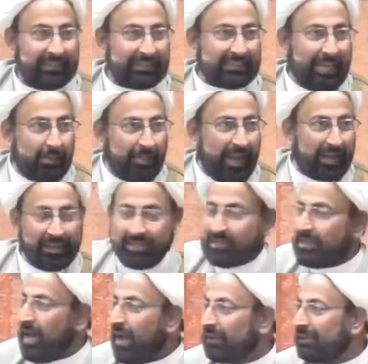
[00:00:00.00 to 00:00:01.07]
Salman is
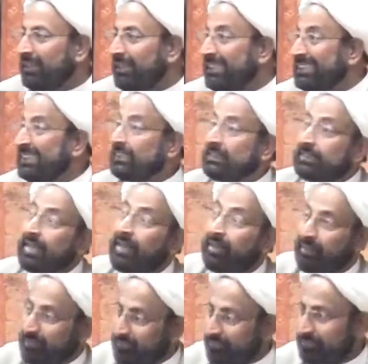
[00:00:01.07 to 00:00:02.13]
not
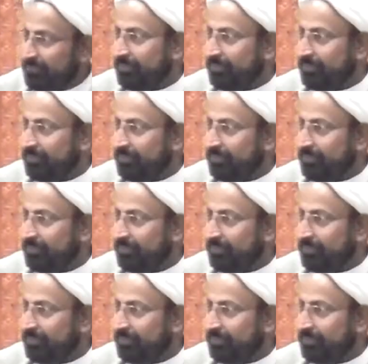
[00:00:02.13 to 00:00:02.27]
resisting.